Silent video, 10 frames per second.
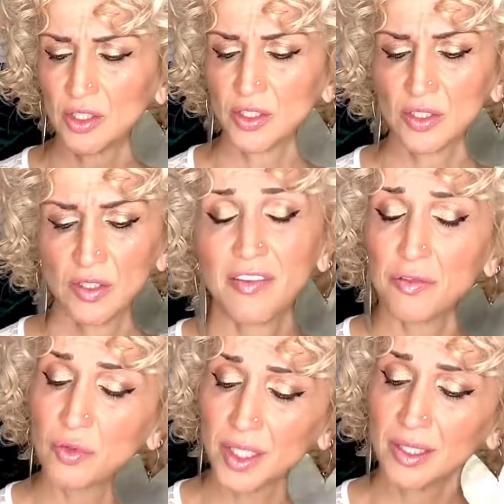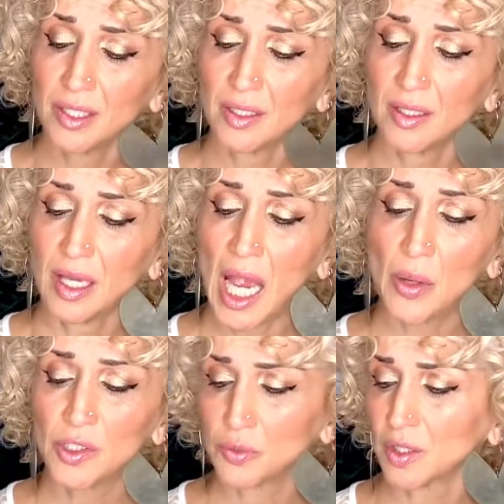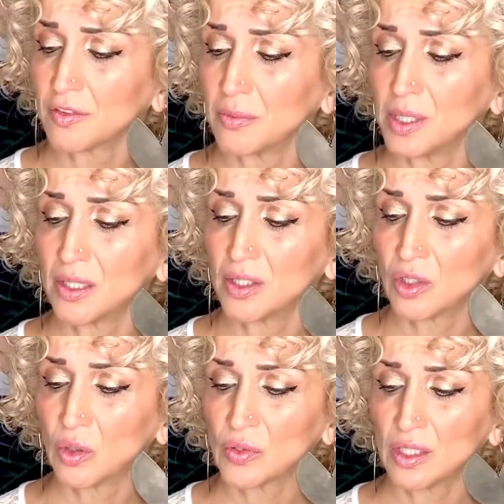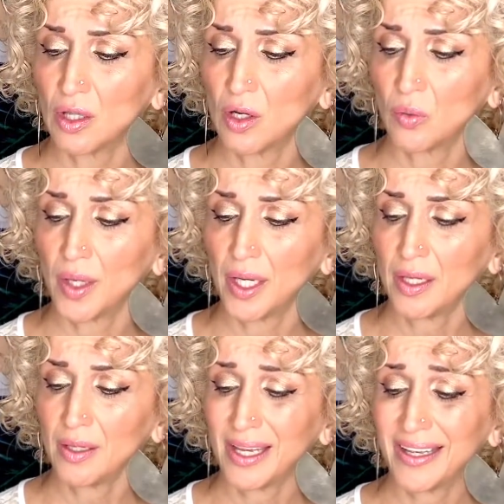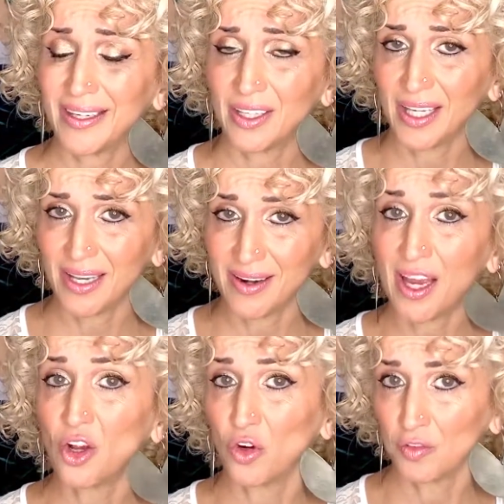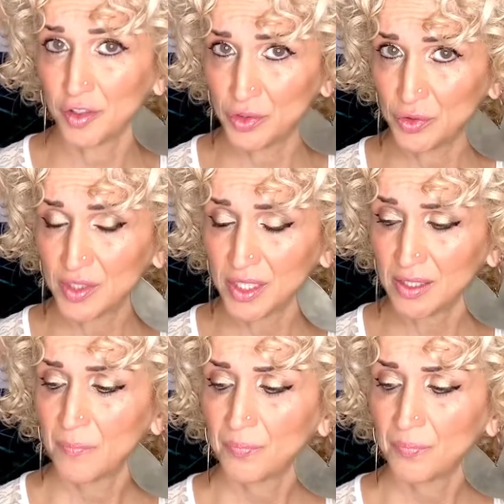If really how it's worked for me, a little goes a long way. And again, I overused it.